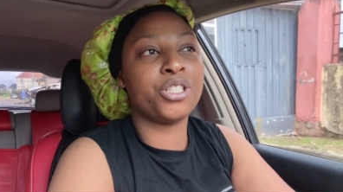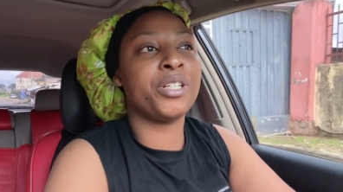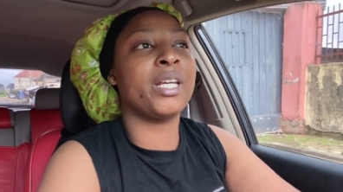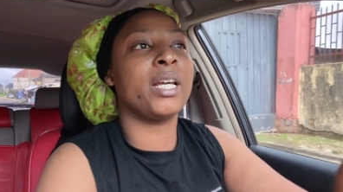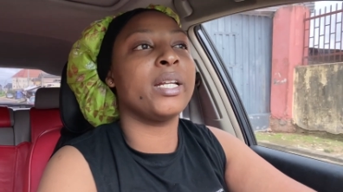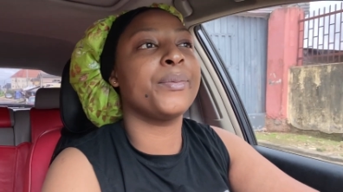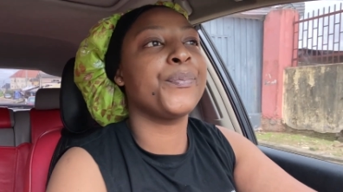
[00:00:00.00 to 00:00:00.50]

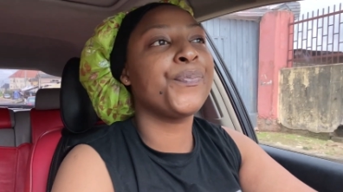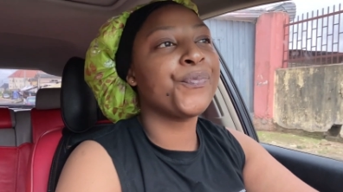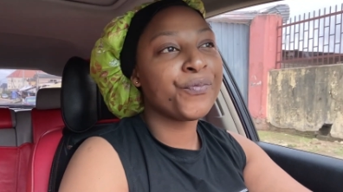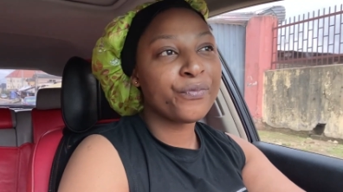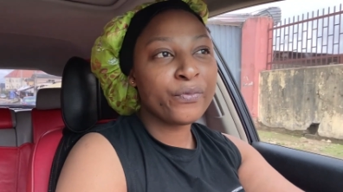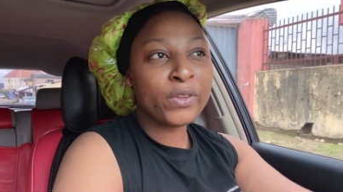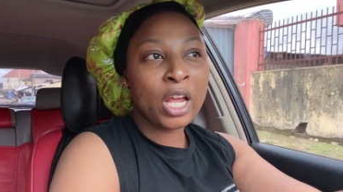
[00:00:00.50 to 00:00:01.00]
Again,
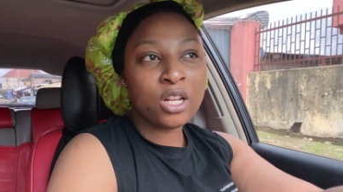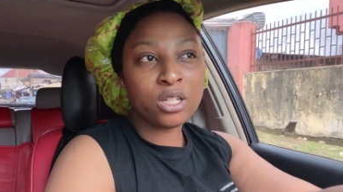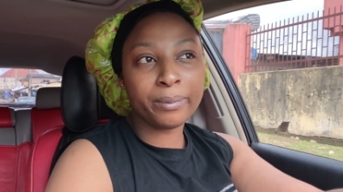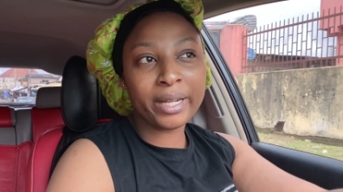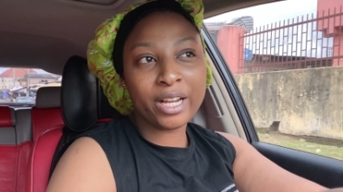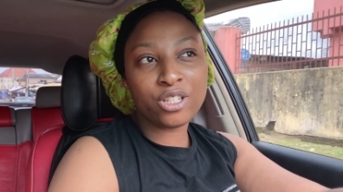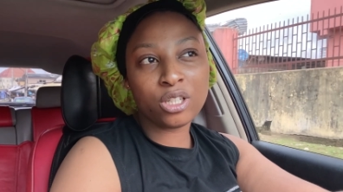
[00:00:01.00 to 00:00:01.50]

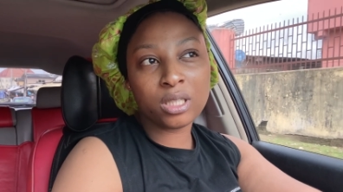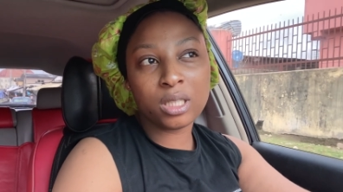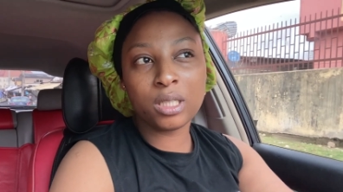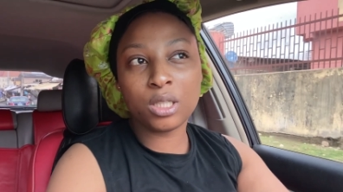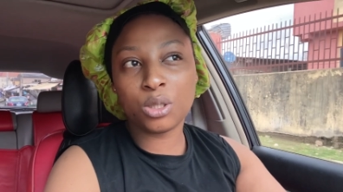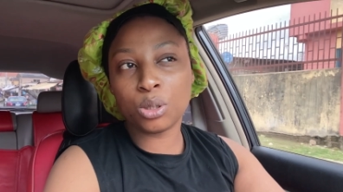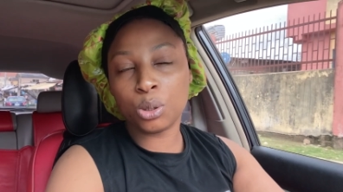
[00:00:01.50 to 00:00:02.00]
sometimes I just
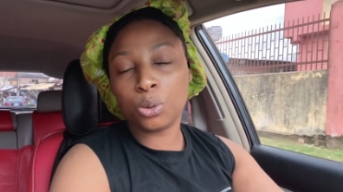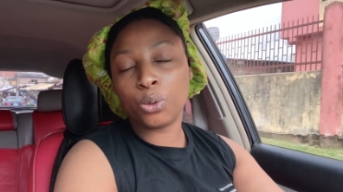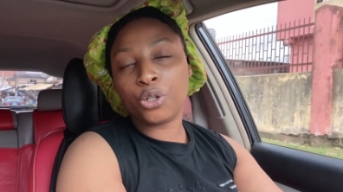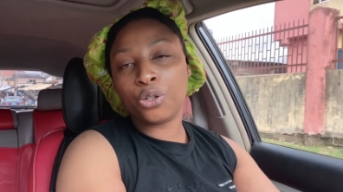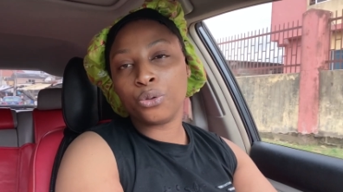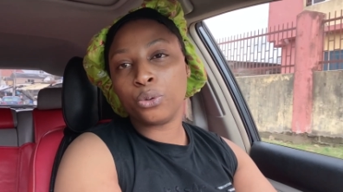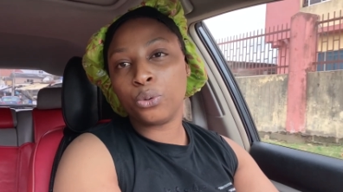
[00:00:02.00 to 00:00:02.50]
need to look
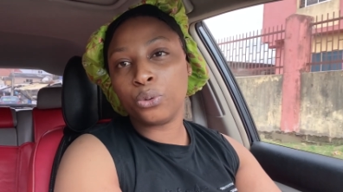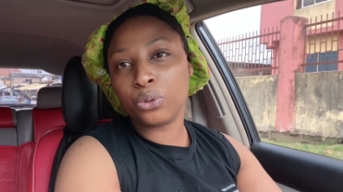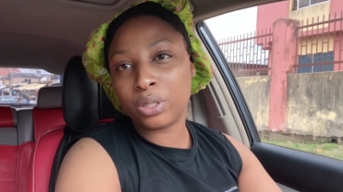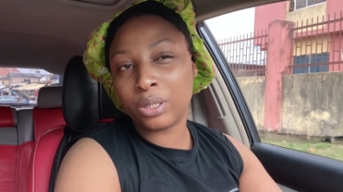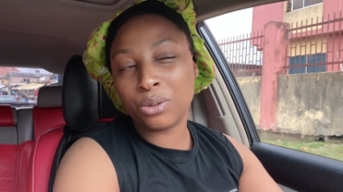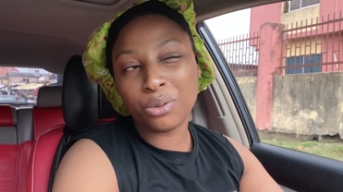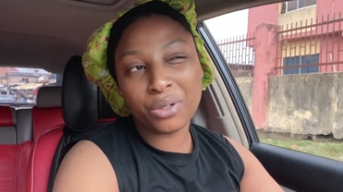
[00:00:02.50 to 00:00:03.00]

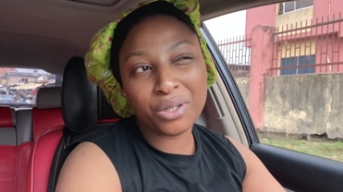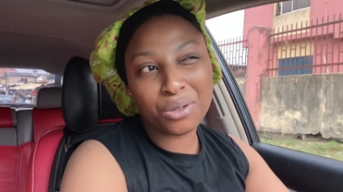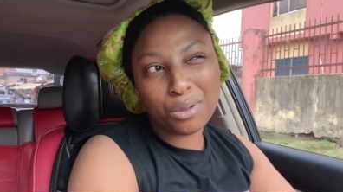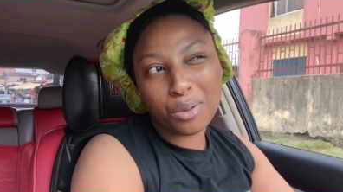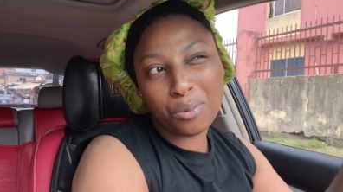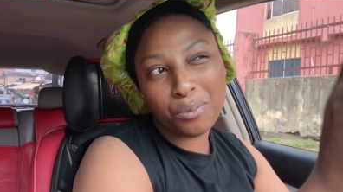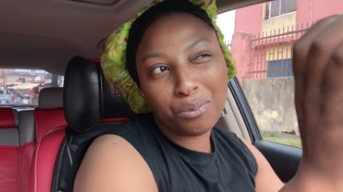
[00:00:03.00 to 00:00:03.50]
cute, look
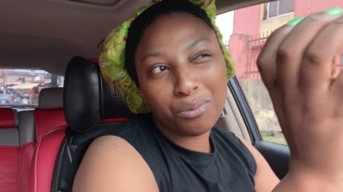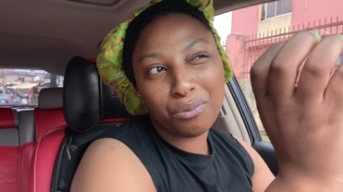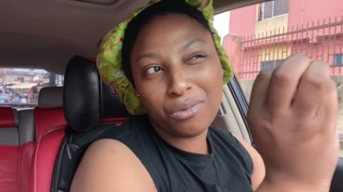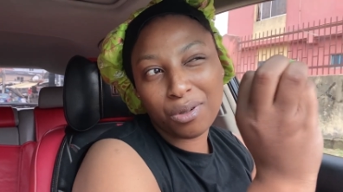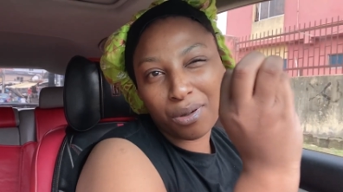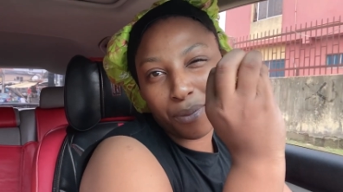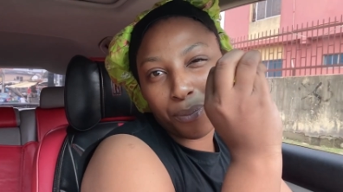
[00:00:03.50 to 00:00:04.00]

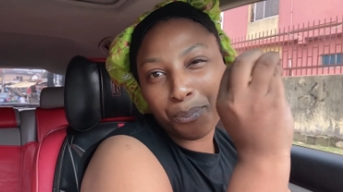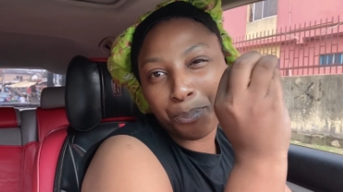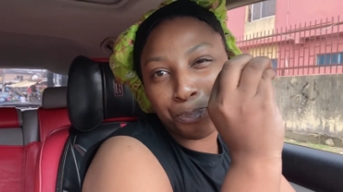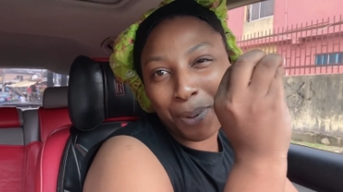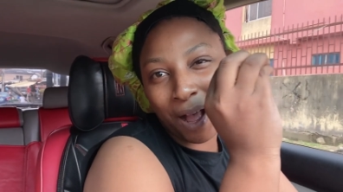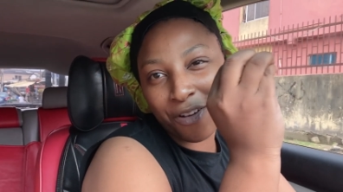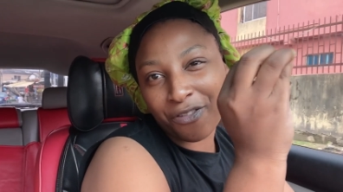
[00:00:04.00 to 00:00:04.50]

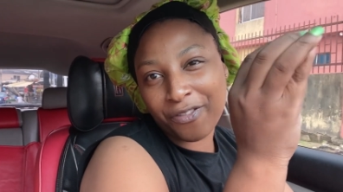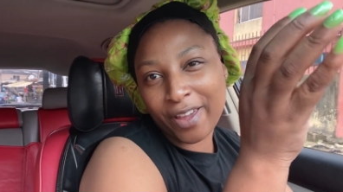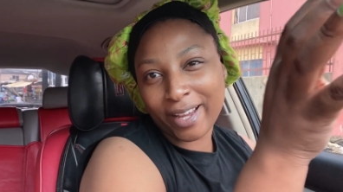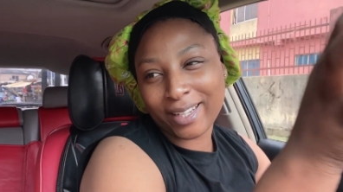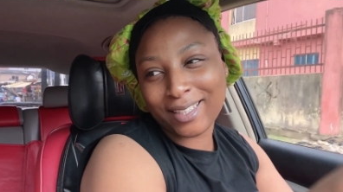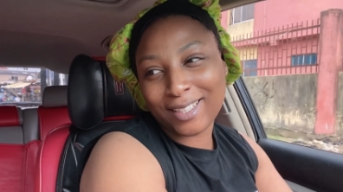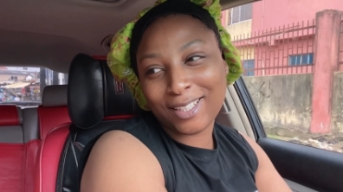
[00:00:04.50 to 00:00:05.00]

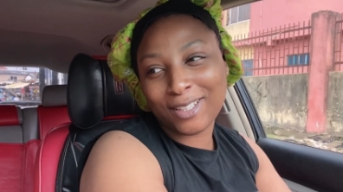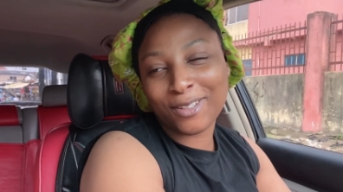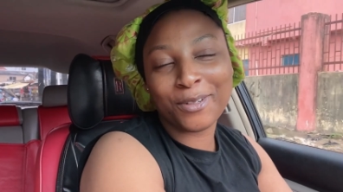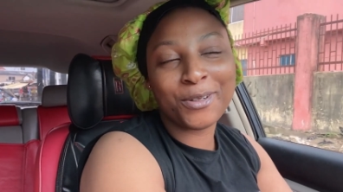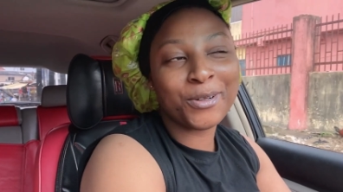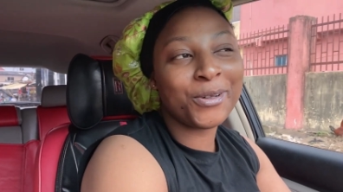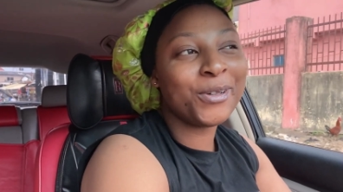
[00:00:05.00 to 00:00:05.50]
perfect
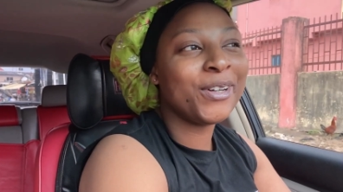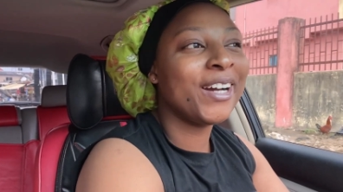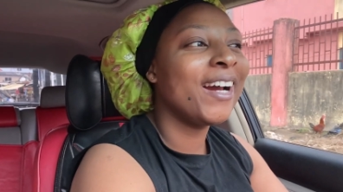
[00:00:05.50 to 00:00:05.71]
you know